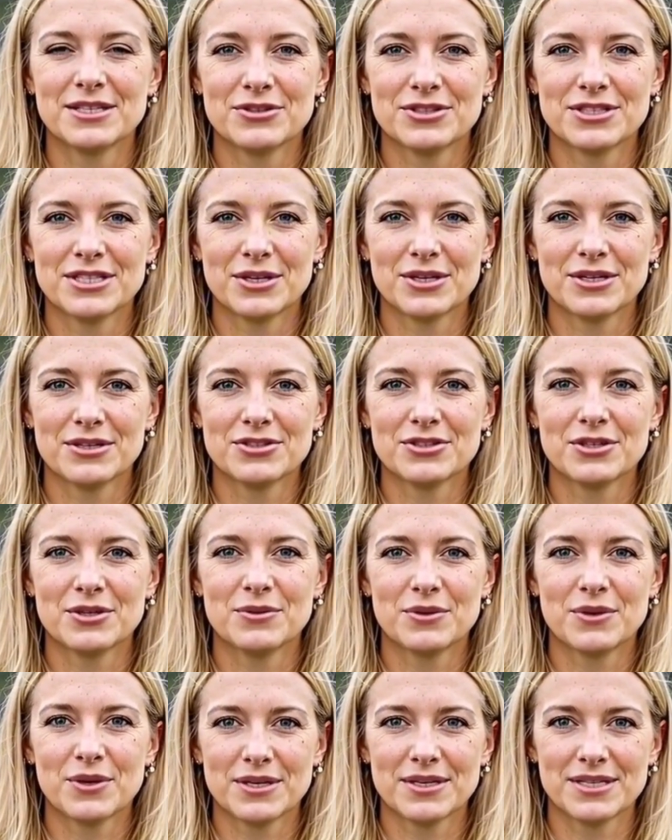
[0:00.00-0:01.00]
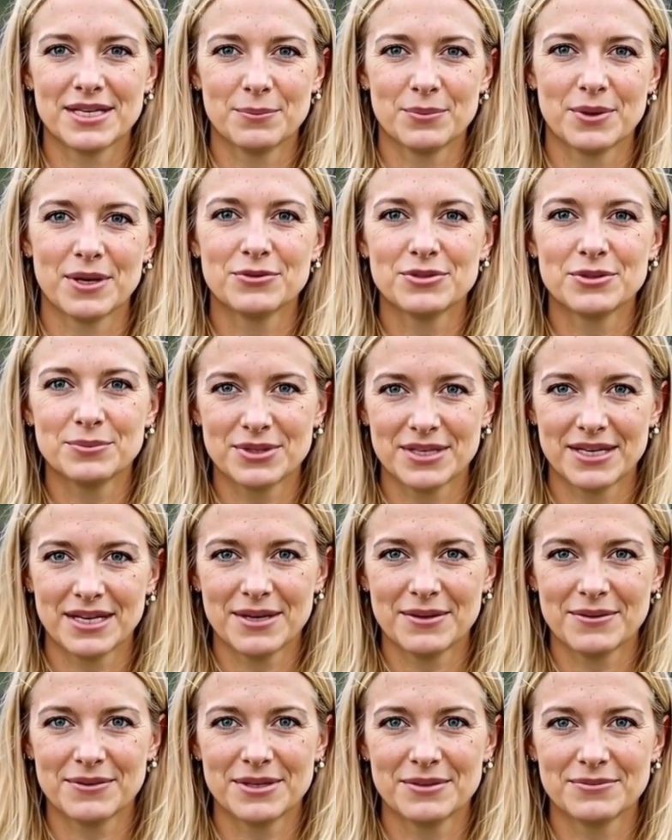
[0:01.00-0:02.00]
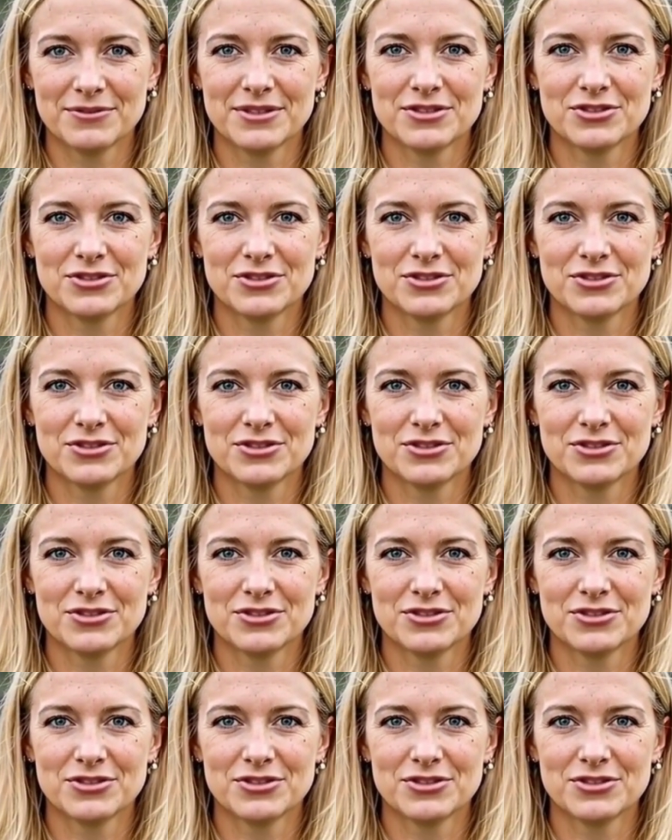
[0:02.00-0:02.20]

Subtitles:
TLS server on Netmod VPN. If this